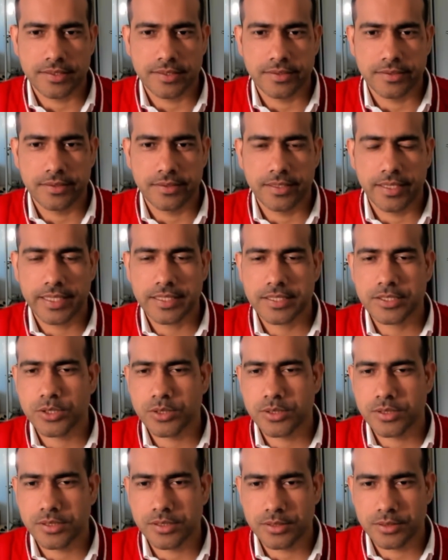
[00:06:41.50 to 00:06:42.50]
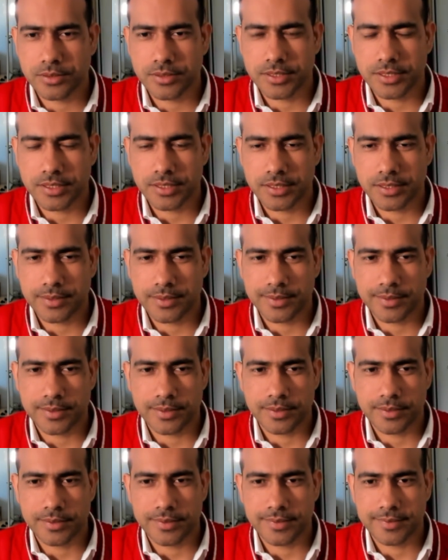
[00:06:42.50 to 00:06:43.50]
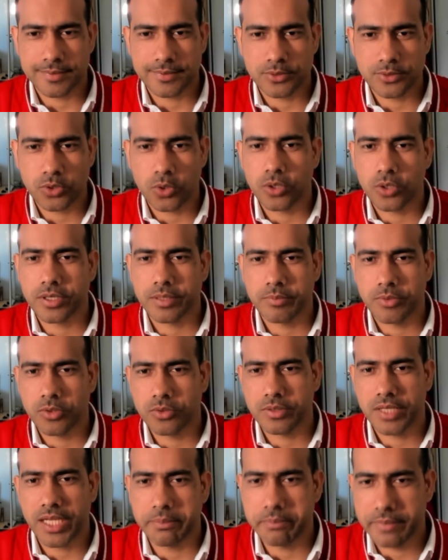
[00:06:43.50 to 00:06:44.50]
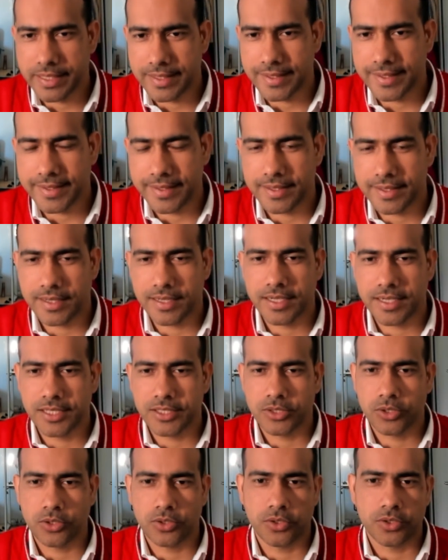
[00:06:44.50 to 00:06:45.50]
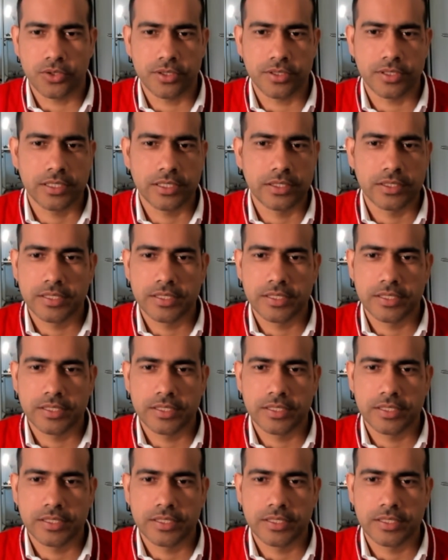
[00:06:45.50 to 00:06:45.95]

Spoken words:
less taught about ML, AI, or